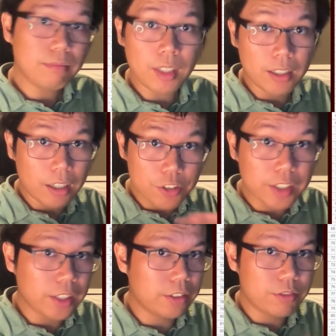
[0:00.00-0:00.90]
Uh,
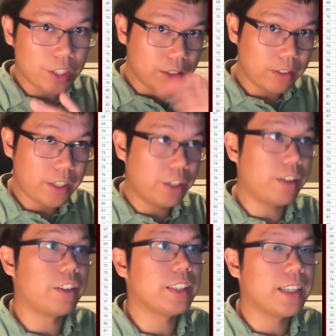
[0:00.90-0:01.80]
just, for, just in case you
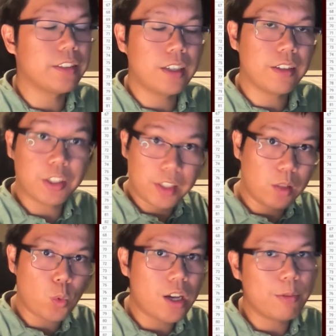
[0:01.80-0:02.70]
don't understand. Uh, so this is
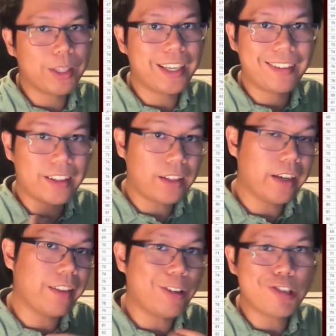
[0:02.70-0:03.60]
why I'm saying that
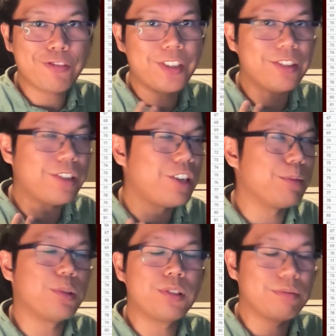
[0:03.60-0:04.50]
like the Archfiend
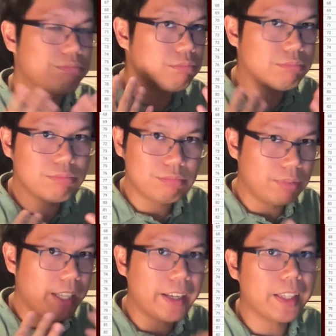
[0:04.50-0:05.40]
armor
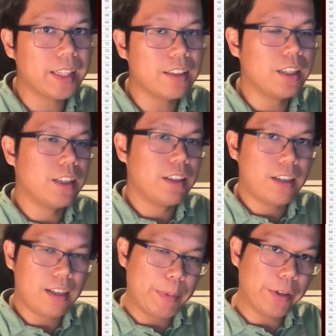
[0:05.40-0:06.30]
legs,
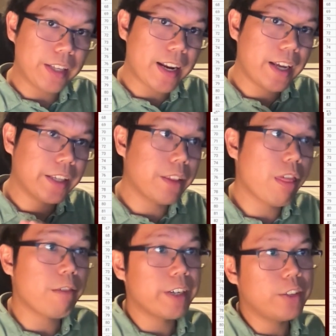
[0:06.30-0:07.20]
uh, because that has
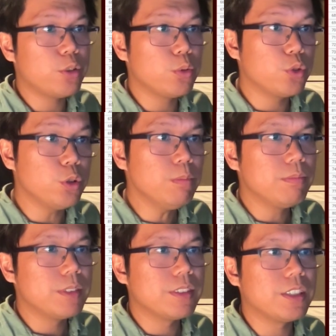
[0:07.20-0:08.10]
3, 2, 2.
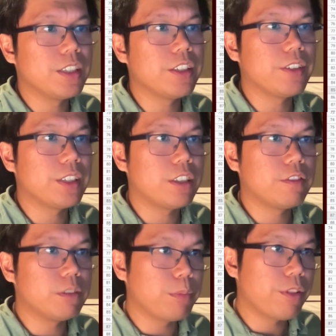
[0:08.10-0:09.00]
Uh, it's going to start
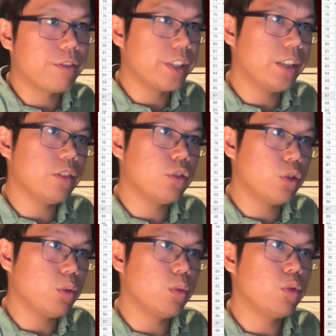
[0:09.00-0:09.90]
from 3,
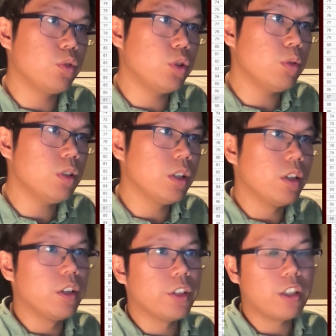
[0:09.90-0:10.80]
2, 2.
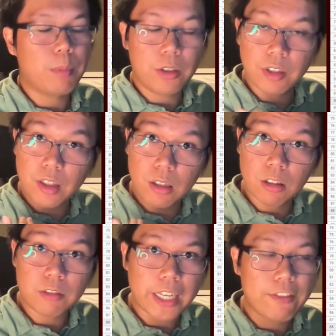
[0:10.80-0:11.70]
So because they
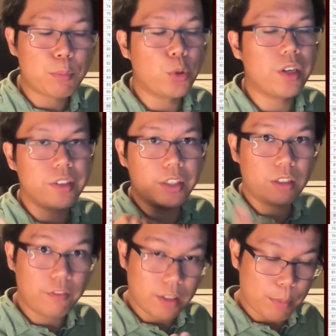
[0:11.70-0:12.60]
already have a point, it's
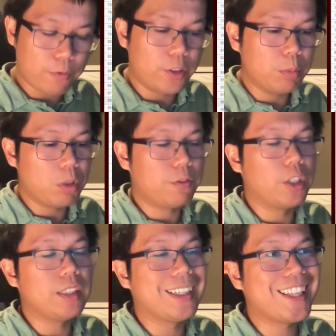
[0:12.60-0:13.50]
going to fill up the first one
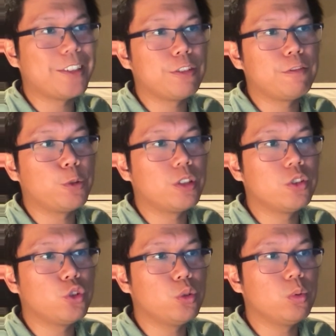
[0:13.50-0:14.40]
first and get out to 4,
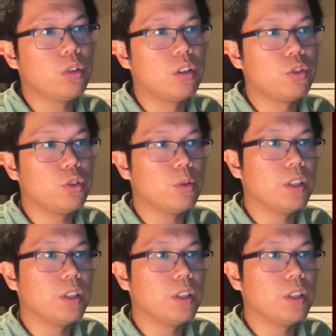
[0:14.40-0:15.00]
2, 2.